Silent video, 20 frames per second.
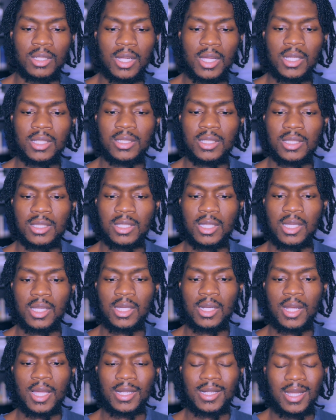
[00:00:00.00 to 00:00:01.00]
And I
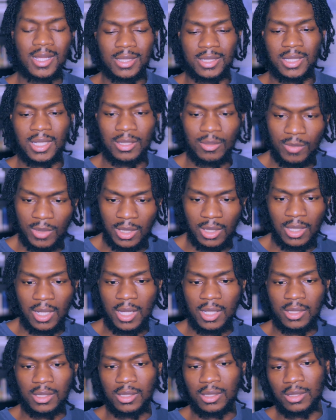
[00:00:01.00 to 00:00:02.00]
understand, like, not checked me in
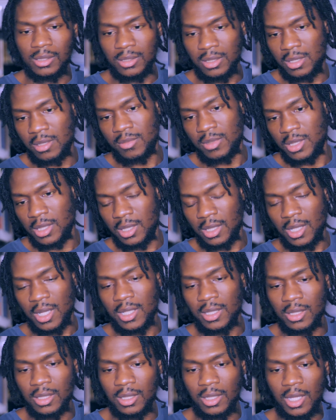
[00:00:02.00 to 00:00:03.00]
like a, you know what I'm saying,
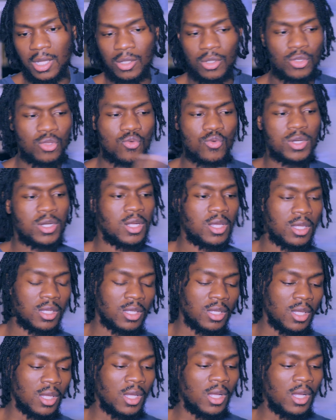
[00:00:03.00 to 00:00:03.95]
like a you a nut.